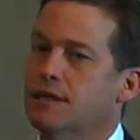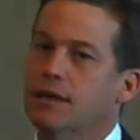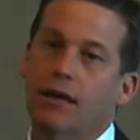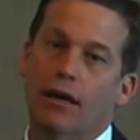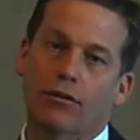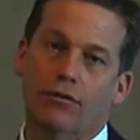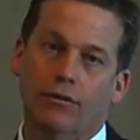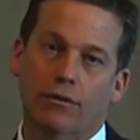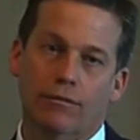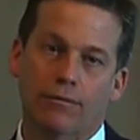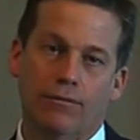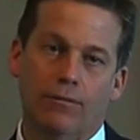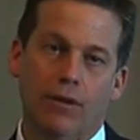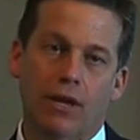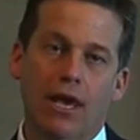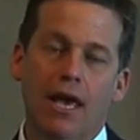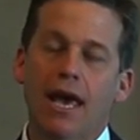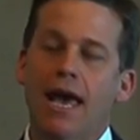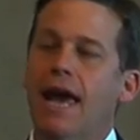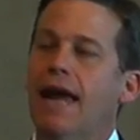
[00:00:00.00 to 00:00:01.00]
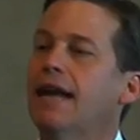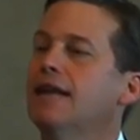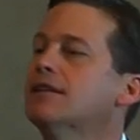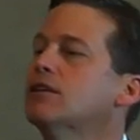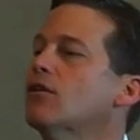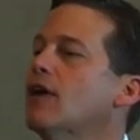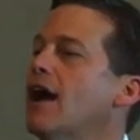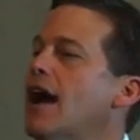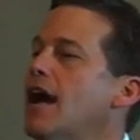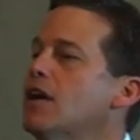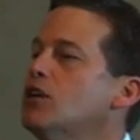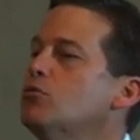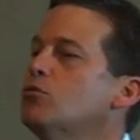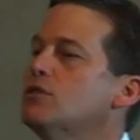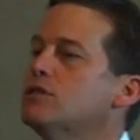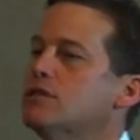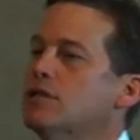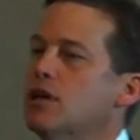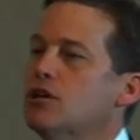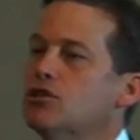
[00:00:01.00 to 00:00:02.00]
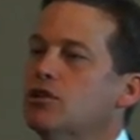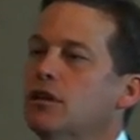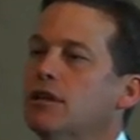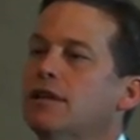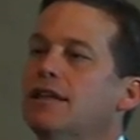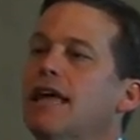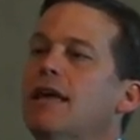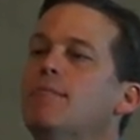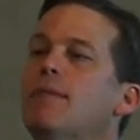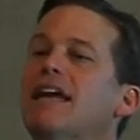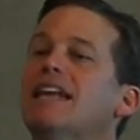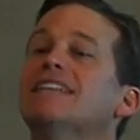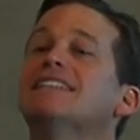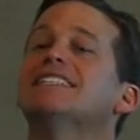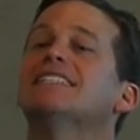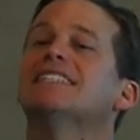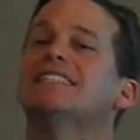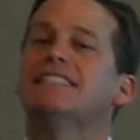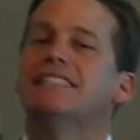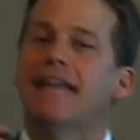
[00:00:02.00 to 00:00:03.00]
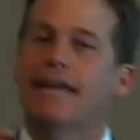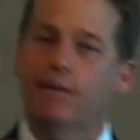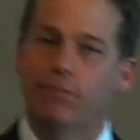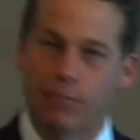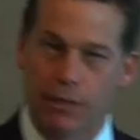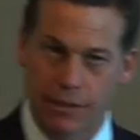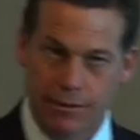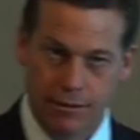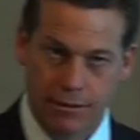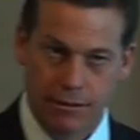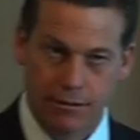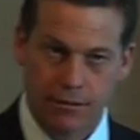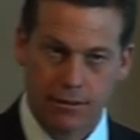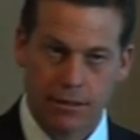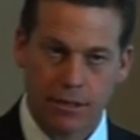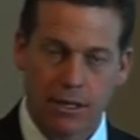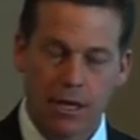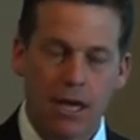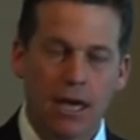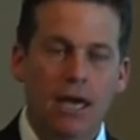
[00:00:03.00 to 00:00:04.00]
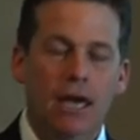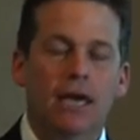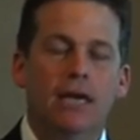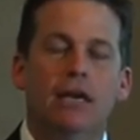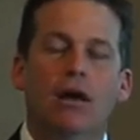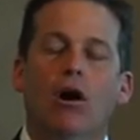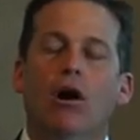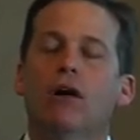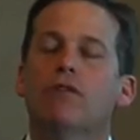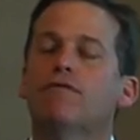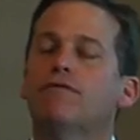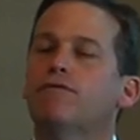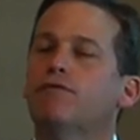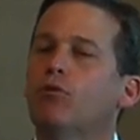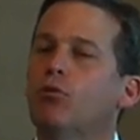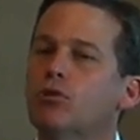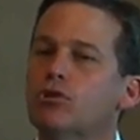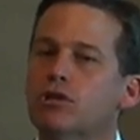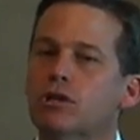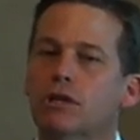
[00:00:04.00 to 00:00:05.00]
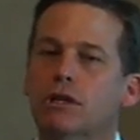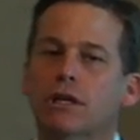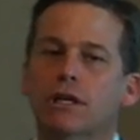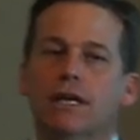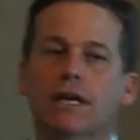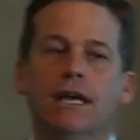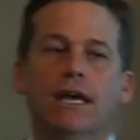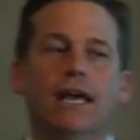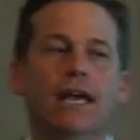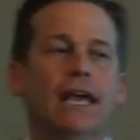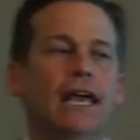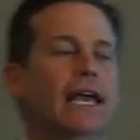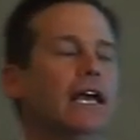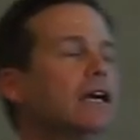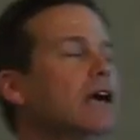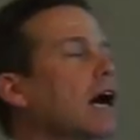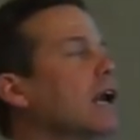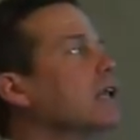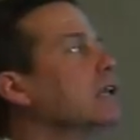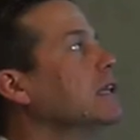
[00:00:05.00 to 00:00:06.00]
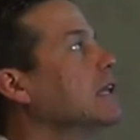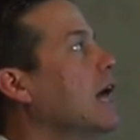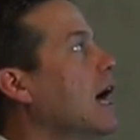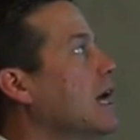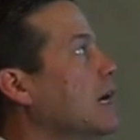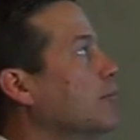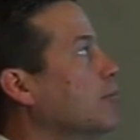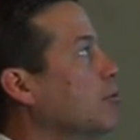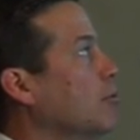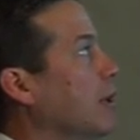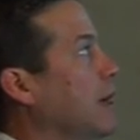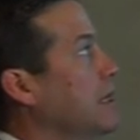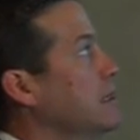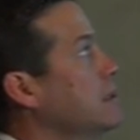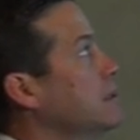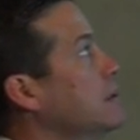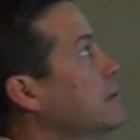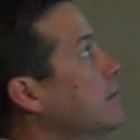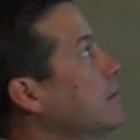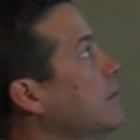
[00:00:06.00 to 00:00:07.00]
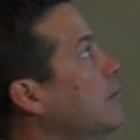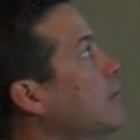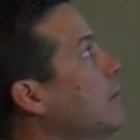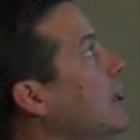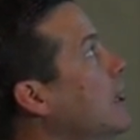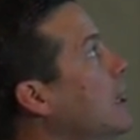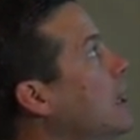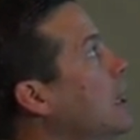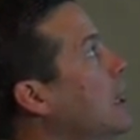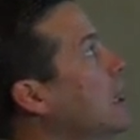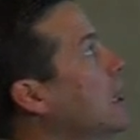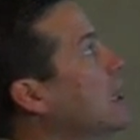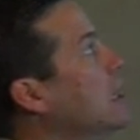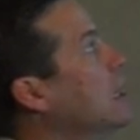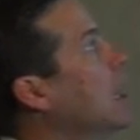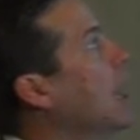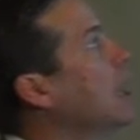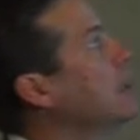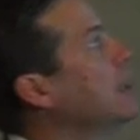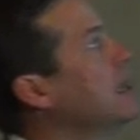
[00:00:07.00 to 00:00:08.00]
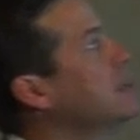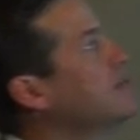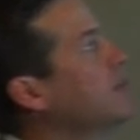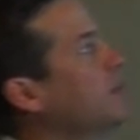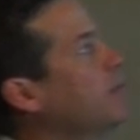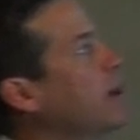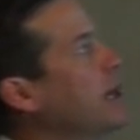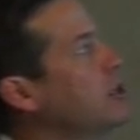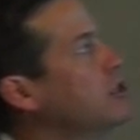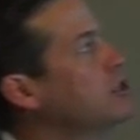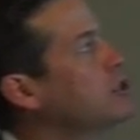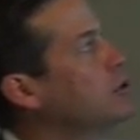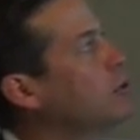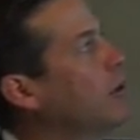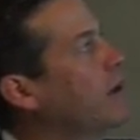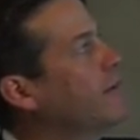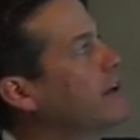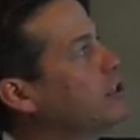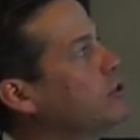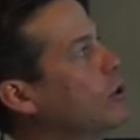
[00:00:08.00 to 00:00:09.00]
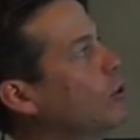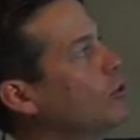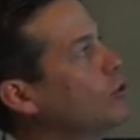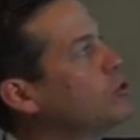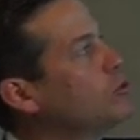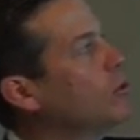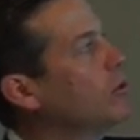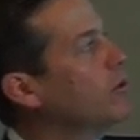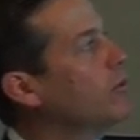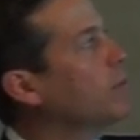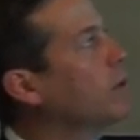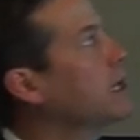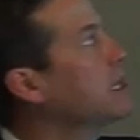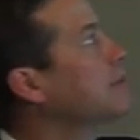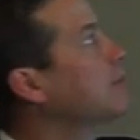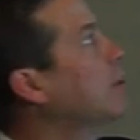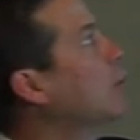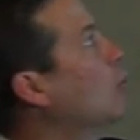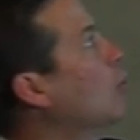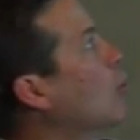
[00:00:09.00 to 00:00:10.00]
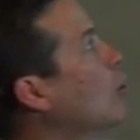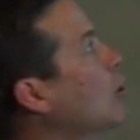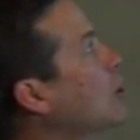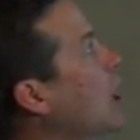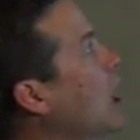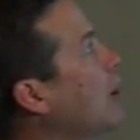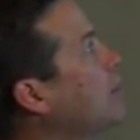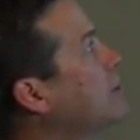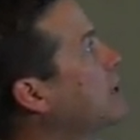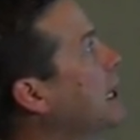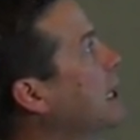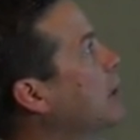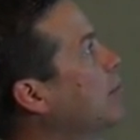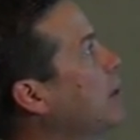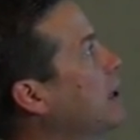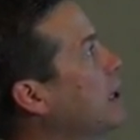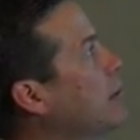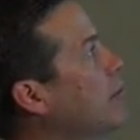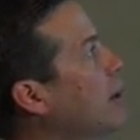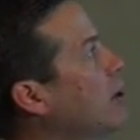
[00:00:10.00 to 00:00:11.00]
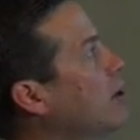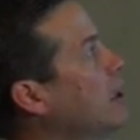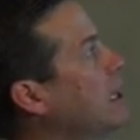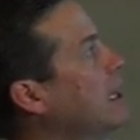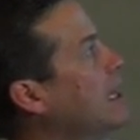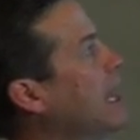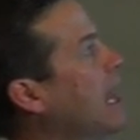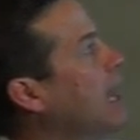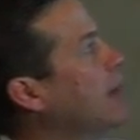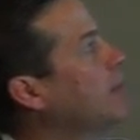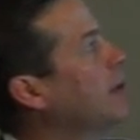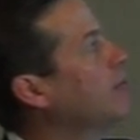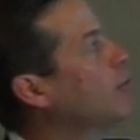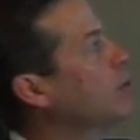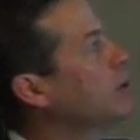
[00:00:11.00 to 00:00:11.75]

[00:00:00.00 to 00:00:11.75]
together. And at their annual session, they made a statement. Now, unfortunately, it got a lot of press. Guidelines for patients who have a total joint replacement were updated by the American Academy of